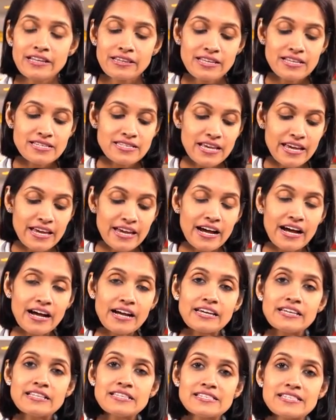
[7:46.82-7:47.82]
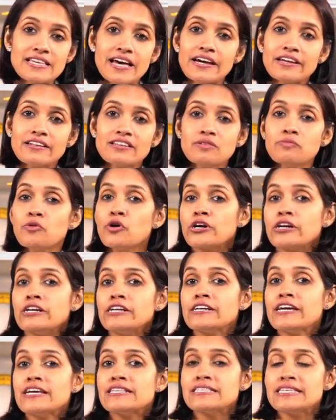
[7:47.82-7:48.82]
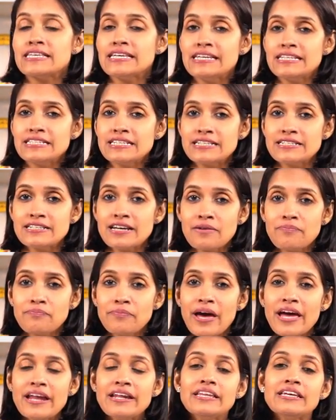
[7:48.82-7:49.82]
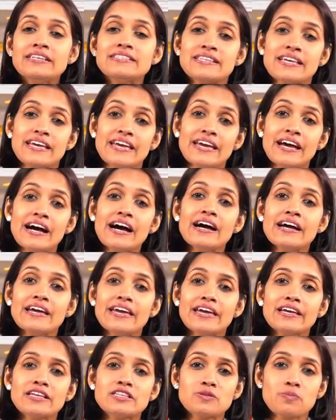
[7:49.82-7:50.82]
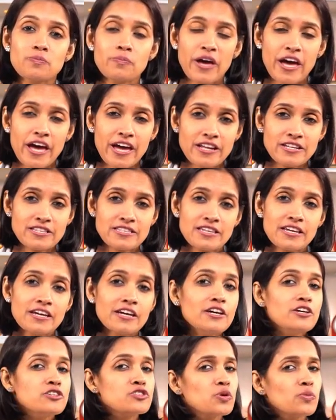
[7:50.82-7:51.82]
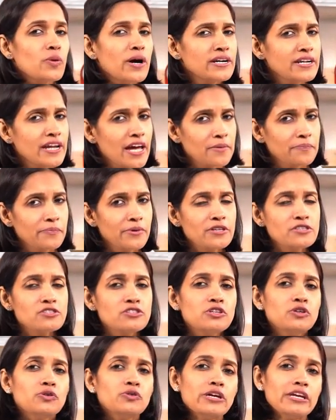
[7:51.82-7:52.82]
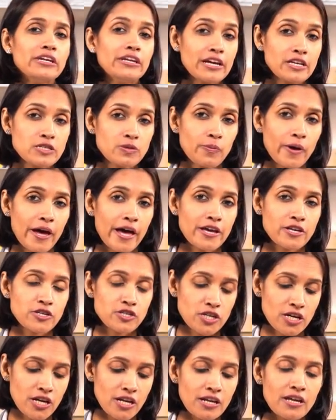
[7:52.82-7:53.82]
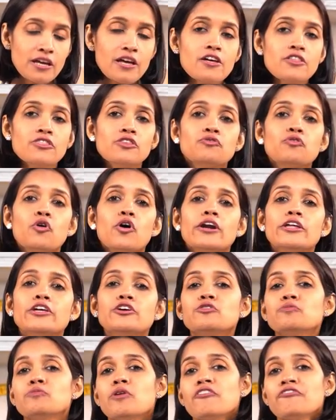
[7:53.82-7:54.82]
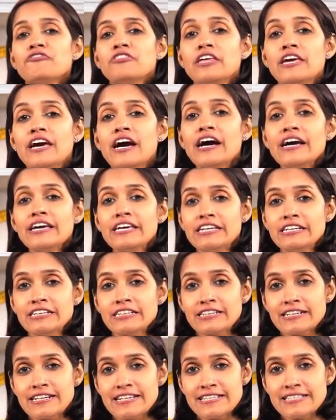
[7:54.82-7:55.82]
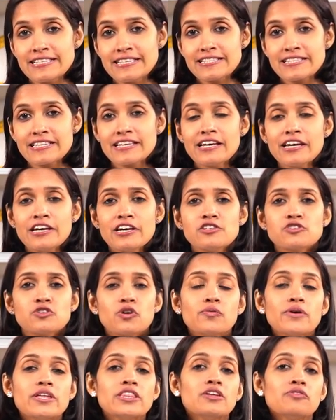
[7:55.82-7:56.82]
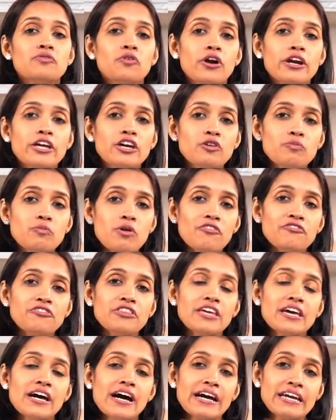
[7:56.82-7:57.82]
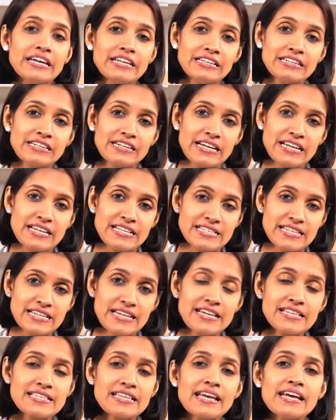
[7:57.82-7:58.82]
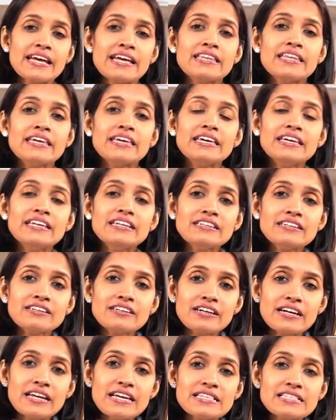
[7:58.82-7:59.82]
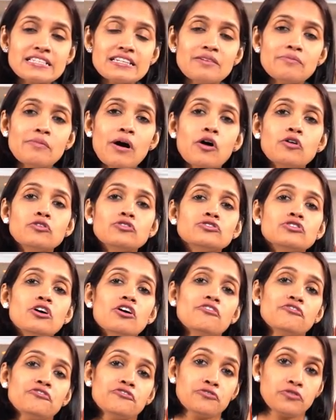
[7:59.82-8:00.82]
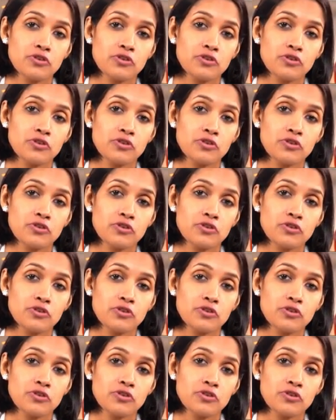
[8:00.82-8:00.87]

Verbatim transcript: This air inside the bottle gets heated up and this air expands. So what happens during expansion? The volume of the air increases. So when the volume of the air increases, the increased amount of